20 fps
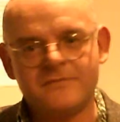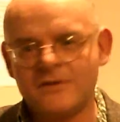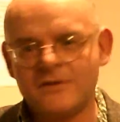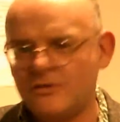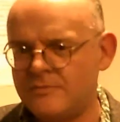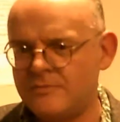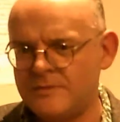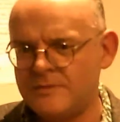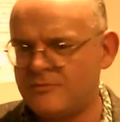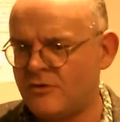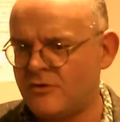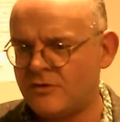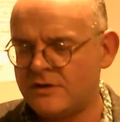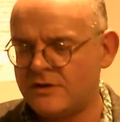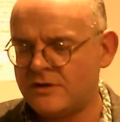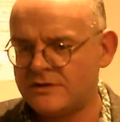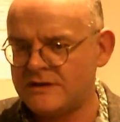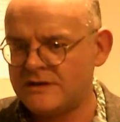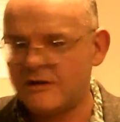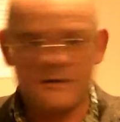could be
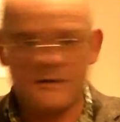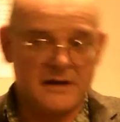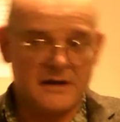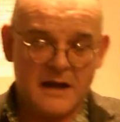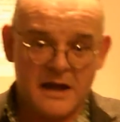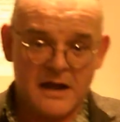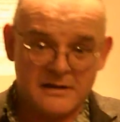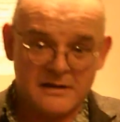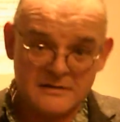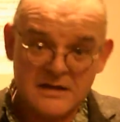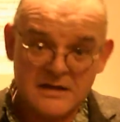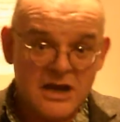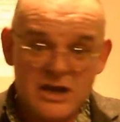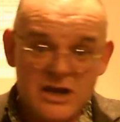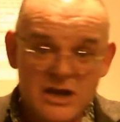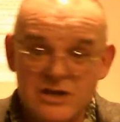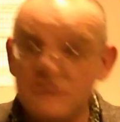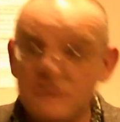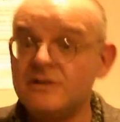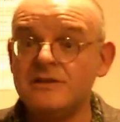broken down, and
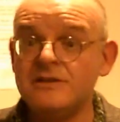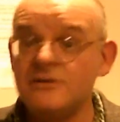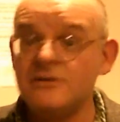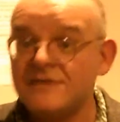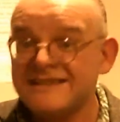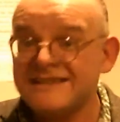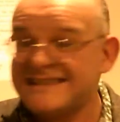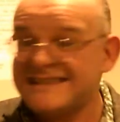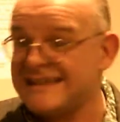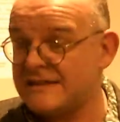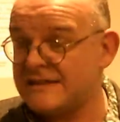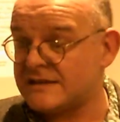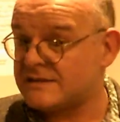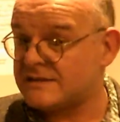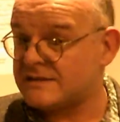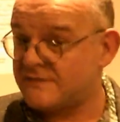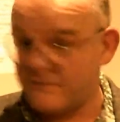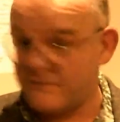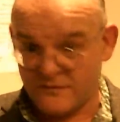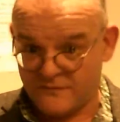you can see this
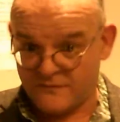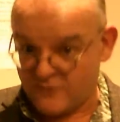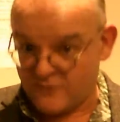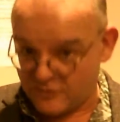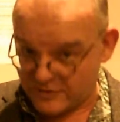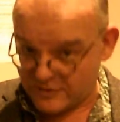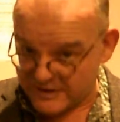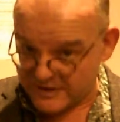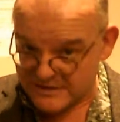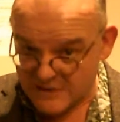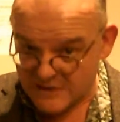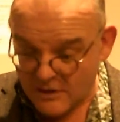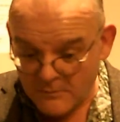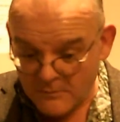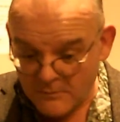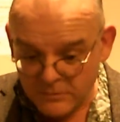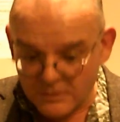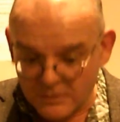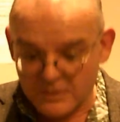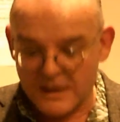for
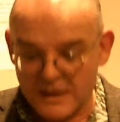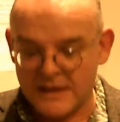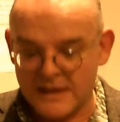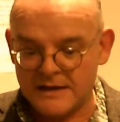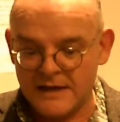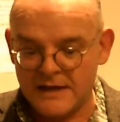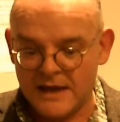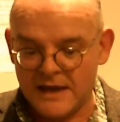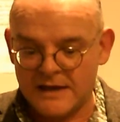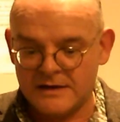example in